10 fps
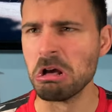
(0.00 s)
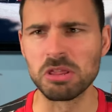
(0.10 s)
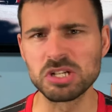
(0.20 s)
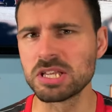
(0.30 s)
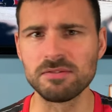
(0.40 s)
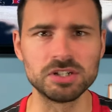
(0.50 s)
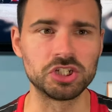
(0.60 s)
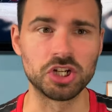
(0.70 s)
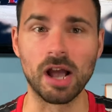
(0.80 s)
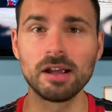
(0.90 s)
they just have a
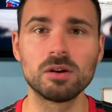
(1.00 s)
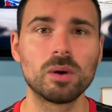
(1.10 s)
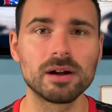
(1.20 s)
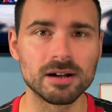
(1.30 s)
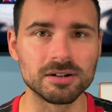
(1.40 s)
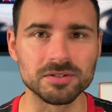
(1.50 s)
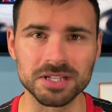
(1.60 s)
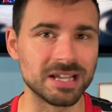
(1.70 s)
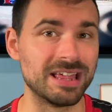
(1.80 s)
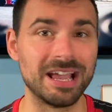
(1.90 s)
giant
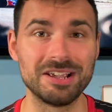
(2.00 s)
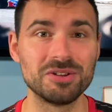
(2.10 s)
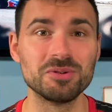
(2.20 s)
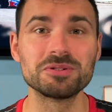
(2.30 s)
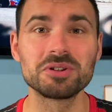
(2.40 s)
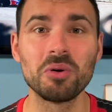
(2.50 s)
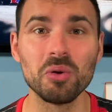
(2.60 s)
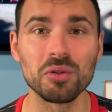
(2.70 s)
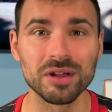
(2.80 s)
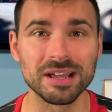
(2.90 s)
warehouse and they use the
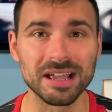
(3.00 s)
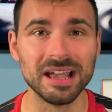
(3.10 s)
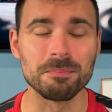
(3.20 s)
whole thing.